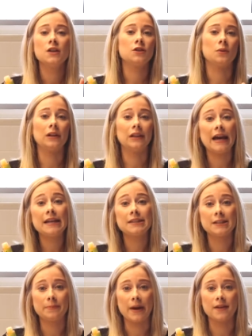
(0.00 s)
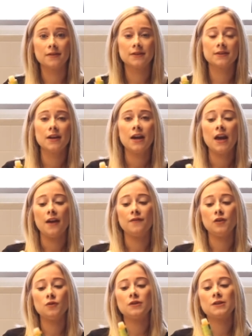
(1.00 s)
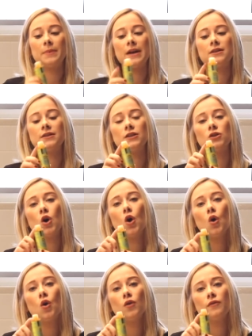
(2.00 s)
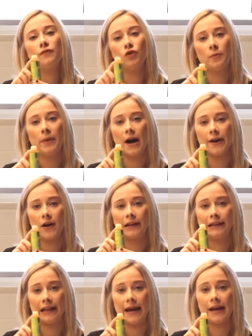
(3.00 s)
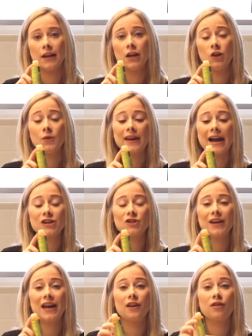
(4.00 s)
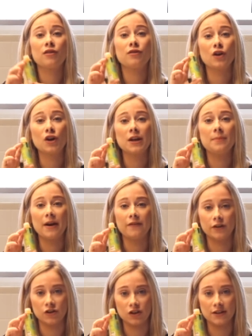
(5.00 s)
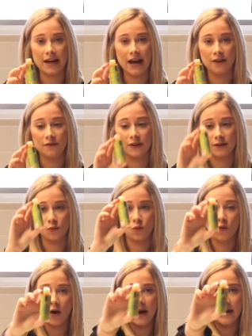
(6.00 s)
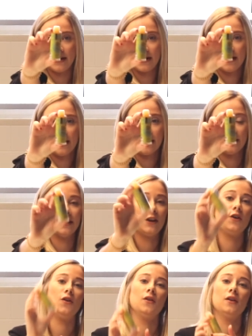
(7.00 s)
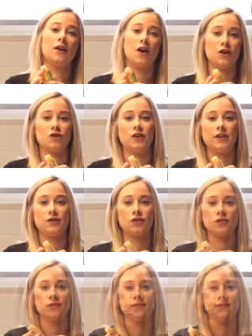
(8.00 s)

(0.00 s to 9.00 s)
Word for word: So a light dispense, if you dispense this whole fuel pod on light, you can actually get 30 beverages out of this one little cartridge.